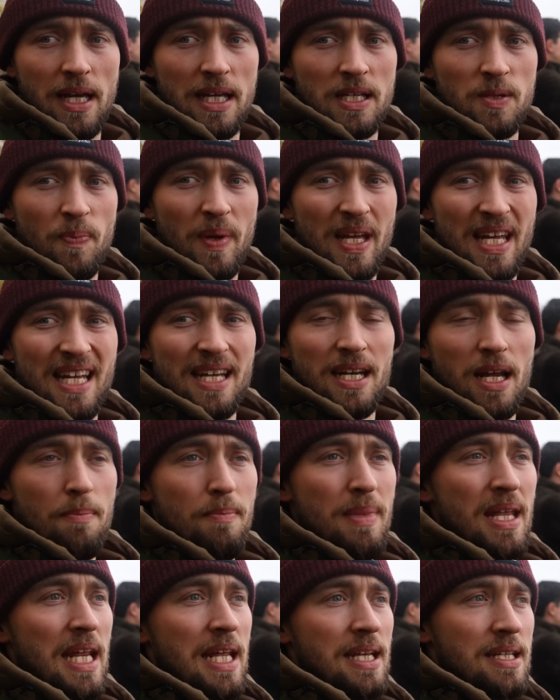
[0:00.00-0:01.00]
it's been a
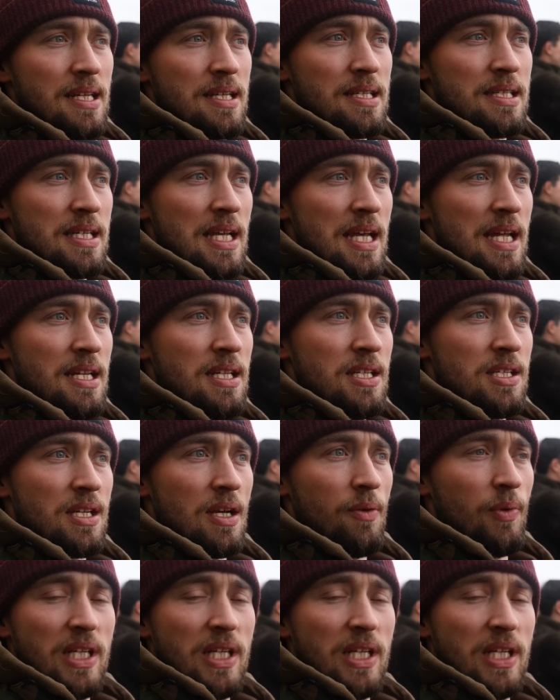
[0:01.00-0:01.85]
minute since